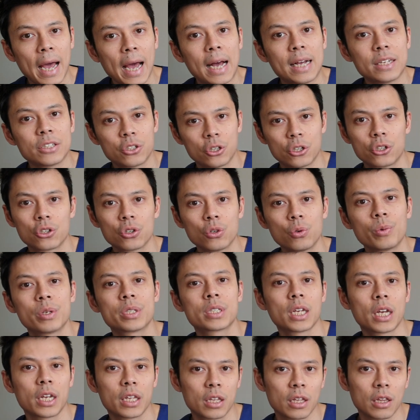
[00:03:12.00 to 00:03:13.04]
As usual, we
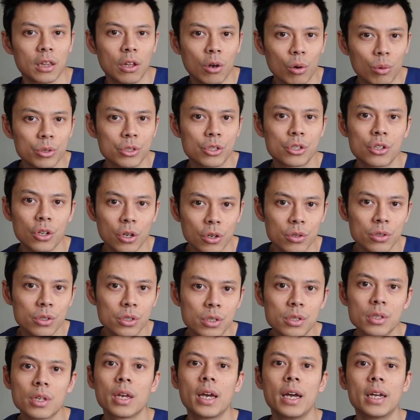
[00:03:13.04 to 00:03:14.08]
start at the lowest
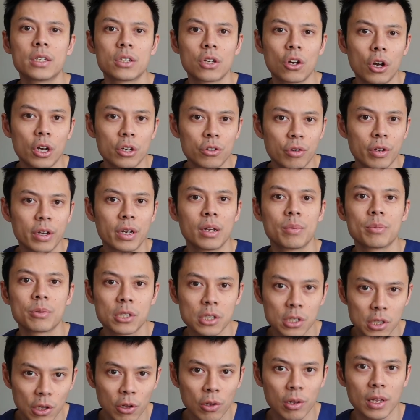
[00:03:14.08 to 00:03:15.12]
dose and titrate up
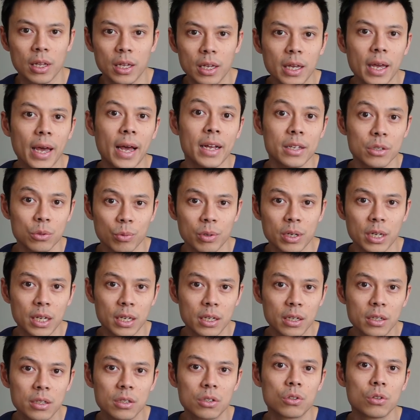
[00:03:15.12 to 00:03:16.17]
slowly as we need
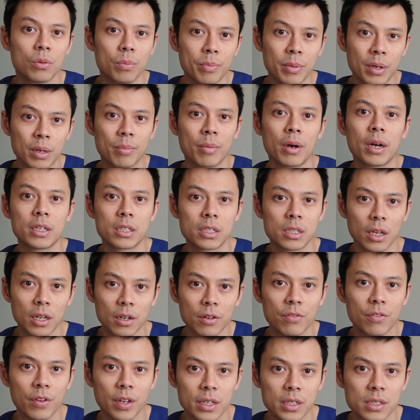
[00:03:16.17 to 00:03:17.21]
it to minimize side
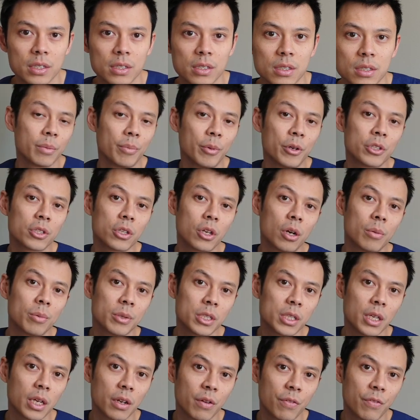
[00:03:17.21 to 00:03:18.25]
effects. The most common
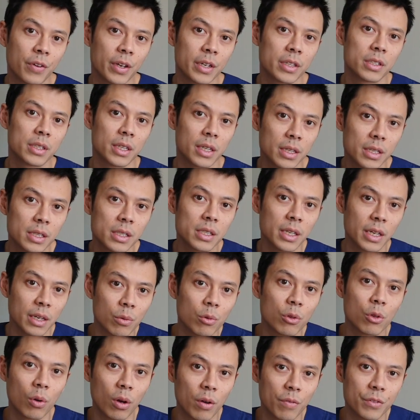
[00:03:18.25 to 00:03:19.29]
side effects that are seen
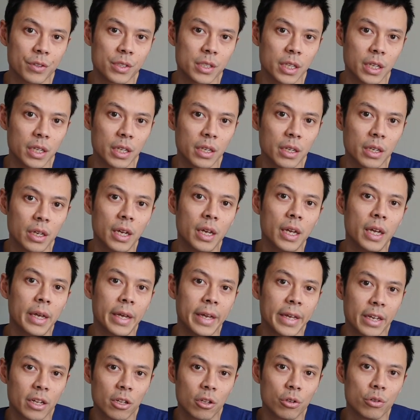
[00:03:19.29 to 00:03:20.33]
with guanfacine
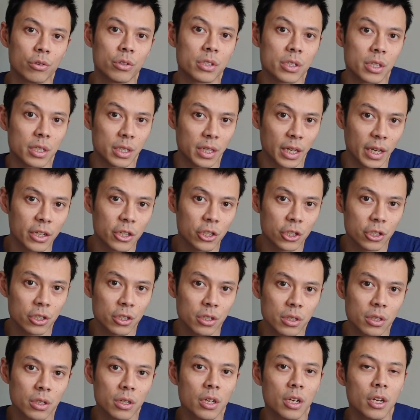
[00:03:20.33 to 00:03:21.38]
include
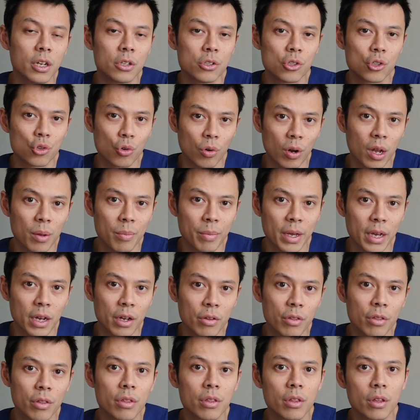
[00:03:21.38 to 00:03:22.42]
sedation, dry
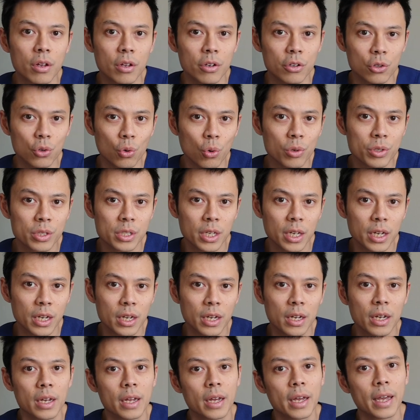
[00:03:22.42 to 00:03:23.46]
mouth, nausea,
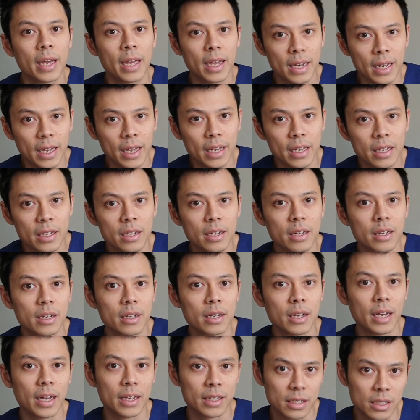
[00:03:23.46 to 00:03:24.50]
headache
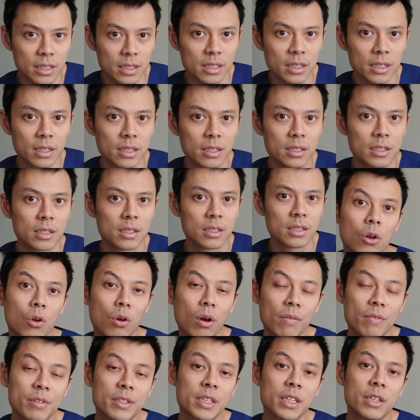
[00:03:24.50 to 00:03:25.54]
and dizziness illness.
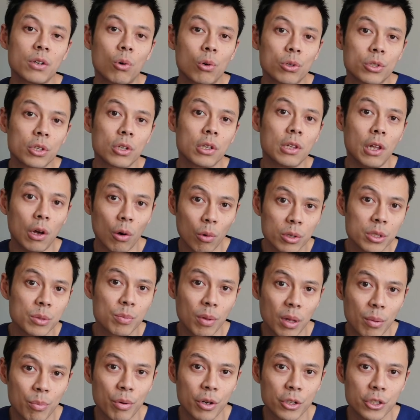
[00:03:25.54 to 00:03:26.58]
Guanfacine also lowers
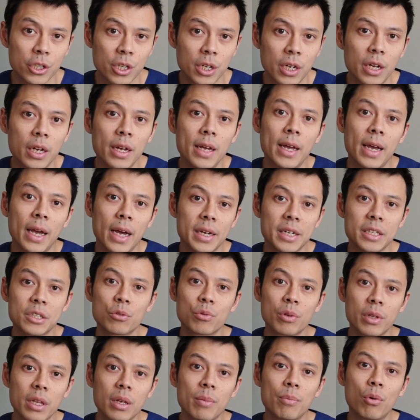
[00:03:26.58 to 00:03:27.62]
blood pressure and it's
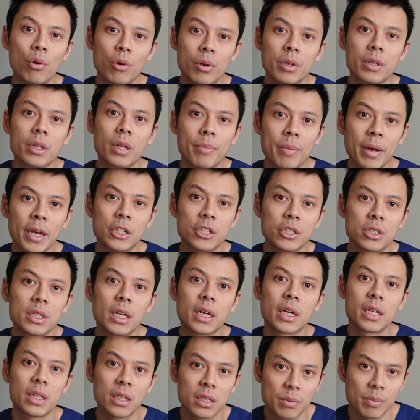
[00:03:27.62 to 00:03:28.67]
really important that patients
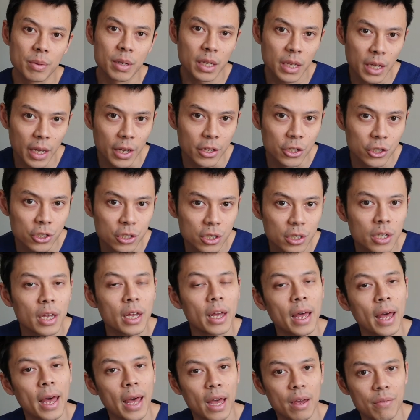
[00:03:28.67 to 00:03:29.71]
taking this medication
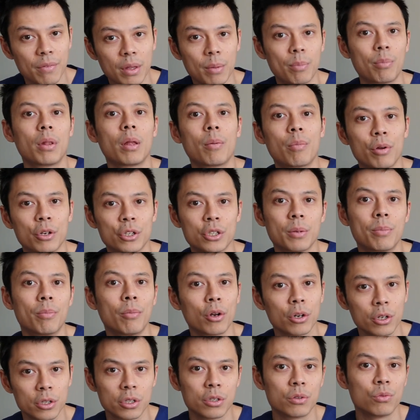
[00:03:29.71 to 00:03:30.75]
have their blood pressure
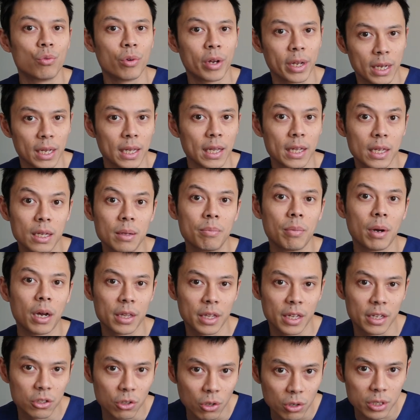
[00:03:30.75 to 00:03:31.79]
monitored regularly by
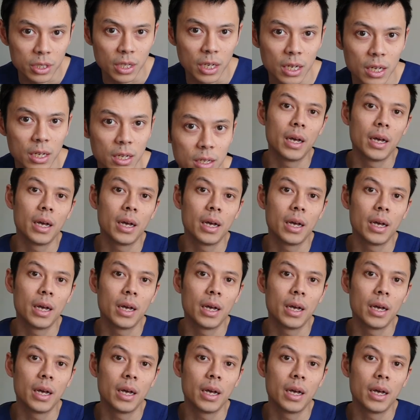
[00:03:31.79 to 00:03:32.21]
their doctor.